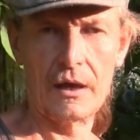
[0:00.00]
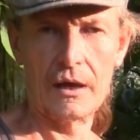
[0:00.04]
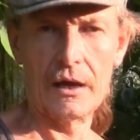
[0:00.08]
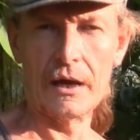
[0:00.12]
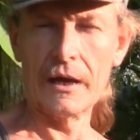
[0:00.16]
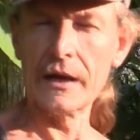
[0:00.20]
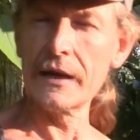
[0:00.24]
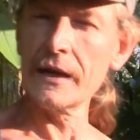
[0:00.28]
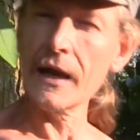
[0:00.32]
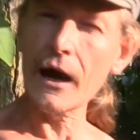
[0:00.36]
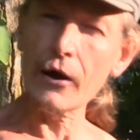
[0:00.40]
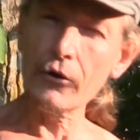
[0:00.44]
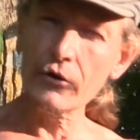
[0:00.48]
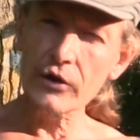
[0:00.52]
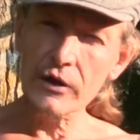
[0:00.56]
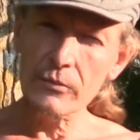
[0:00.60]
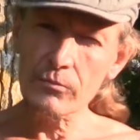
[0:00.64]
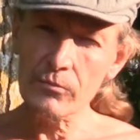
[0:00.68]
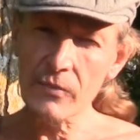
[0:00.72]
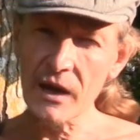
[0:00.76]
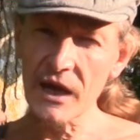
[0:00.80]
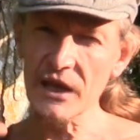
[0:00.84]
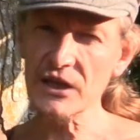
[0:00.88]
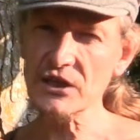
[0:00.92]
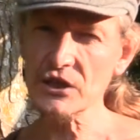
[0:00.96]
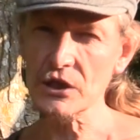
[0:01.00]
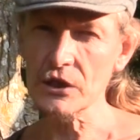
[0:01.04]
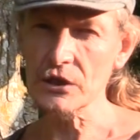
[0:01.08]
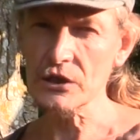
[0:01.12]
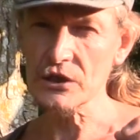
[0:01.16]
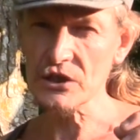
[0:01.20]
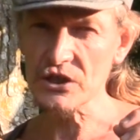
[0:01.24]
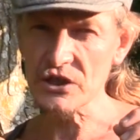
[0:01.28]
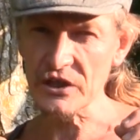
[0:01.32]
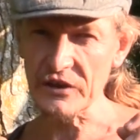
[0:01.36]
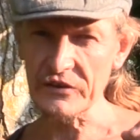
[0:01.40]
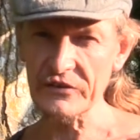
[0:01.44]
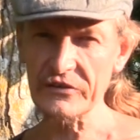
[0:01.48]
And now imagine
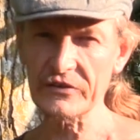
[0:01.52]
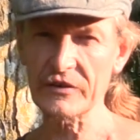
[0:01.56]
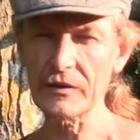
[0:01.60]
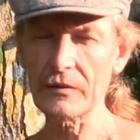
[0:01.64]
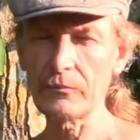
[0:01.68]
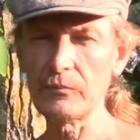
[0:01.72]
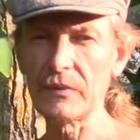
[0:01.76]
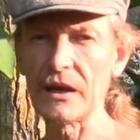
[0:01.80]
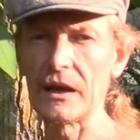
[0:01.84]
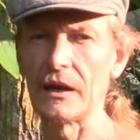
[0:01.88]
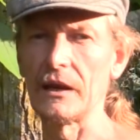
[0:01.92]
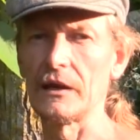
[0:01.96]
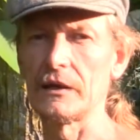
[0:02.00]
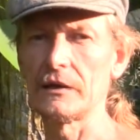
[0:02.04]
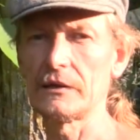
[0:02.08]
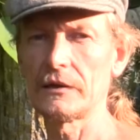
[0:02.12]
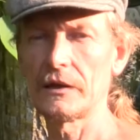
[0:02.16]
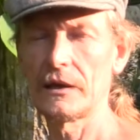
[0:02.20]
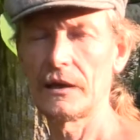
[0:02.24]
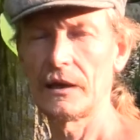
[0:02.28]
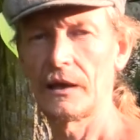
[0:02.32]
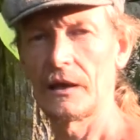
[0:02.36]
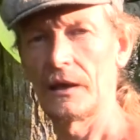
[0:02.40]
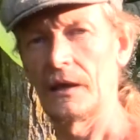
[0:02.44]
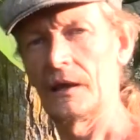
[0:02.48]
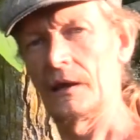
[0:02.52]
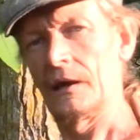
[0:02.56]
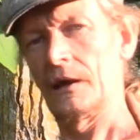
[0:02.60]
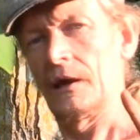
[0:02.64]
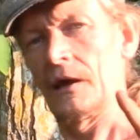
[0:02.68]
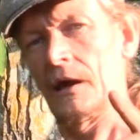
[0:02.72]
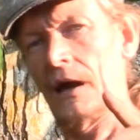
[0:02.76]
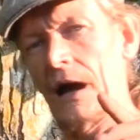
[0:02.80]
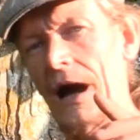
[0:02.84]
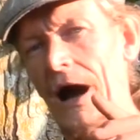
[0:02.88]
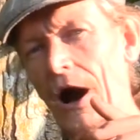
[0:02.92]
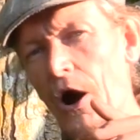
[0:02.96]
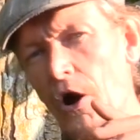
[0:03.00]
just a minute
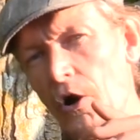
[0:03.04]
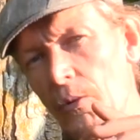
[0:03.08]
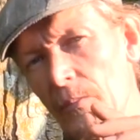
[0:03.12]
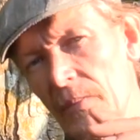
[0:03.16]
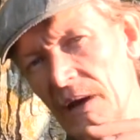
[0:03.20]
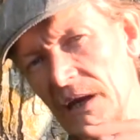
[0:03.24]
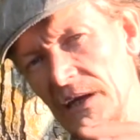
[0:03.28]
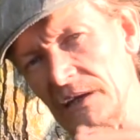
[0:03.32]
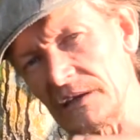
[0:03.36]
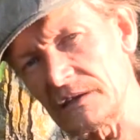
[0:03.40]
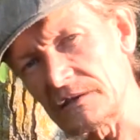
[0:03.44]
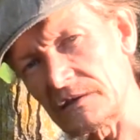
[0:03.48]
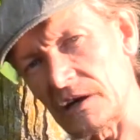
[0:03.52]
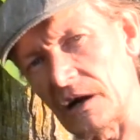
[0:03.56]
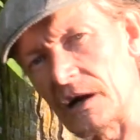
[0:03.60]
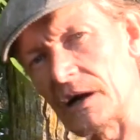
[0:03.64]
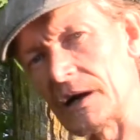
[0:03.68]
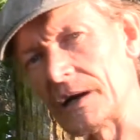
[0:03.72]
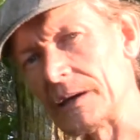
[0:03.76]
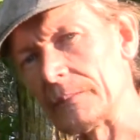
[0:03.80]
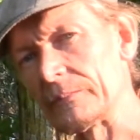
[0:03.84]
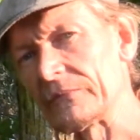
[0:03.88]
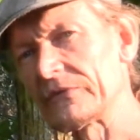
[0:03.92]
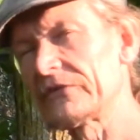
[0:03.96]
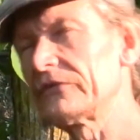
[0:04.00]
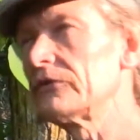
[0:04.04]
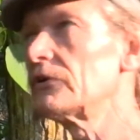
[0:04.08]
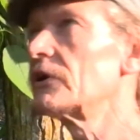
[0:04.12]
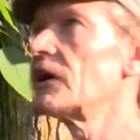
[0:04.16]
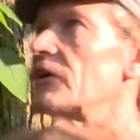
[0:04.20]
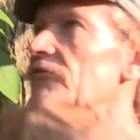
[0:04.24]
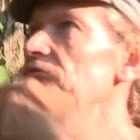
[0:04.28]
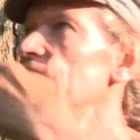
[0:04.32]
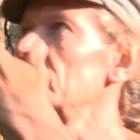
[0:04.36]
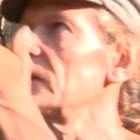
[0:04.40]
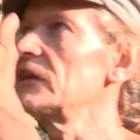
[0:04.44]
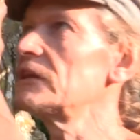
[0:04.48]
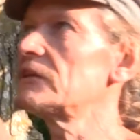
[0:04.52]
how many times you
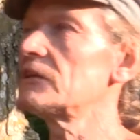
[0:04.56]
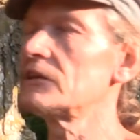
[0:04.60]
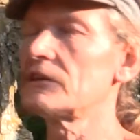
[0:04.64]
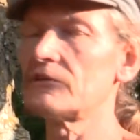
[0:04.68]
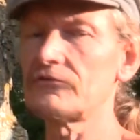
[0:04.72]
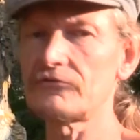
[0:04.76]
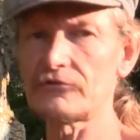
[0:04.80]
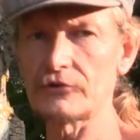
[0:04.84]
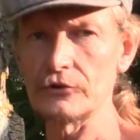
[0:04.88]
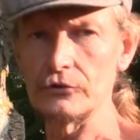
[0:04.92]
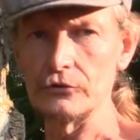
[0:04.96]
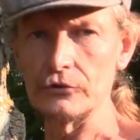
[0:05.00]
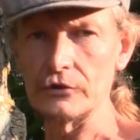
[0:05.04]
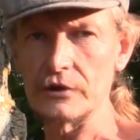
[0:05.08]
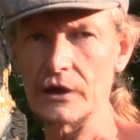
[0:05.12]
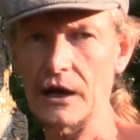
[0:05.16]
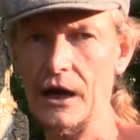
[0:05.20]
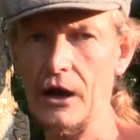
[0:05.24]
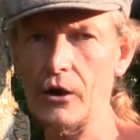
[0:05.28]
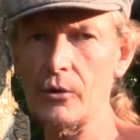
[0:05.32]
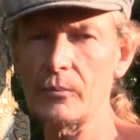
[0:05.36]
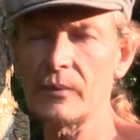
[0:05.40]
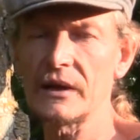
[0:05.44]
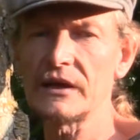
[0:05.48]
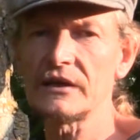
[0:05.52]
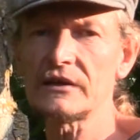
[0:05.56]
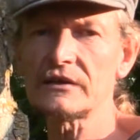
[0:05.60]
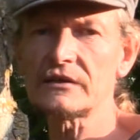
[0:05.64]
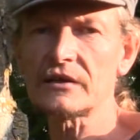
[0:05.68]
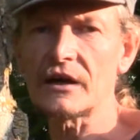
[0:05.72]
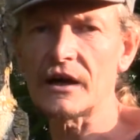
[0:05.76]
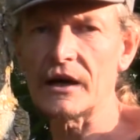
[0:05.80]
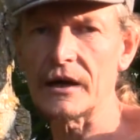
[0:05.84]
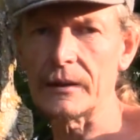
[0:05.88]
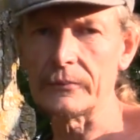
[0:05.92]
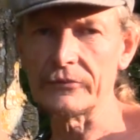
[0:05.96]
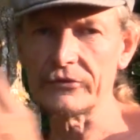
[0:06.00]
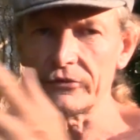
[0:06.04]
have eaten a fruit, how many
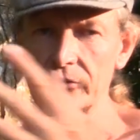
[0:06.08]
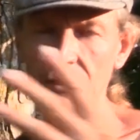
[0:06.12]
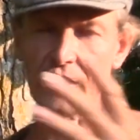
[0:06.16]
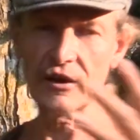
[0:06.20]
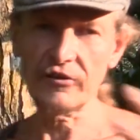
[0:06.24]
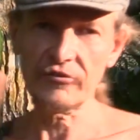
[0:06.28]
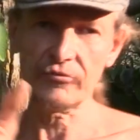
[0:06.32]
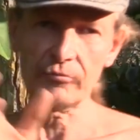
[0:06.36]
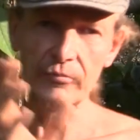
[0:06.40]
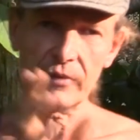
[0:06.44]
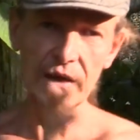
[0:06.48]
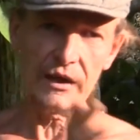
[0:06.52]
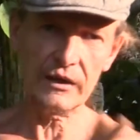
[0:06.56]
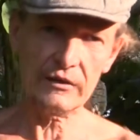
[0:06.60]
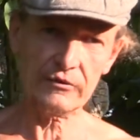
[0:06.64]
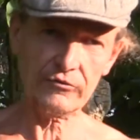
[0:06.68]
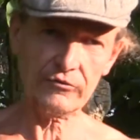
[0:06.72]
times you have made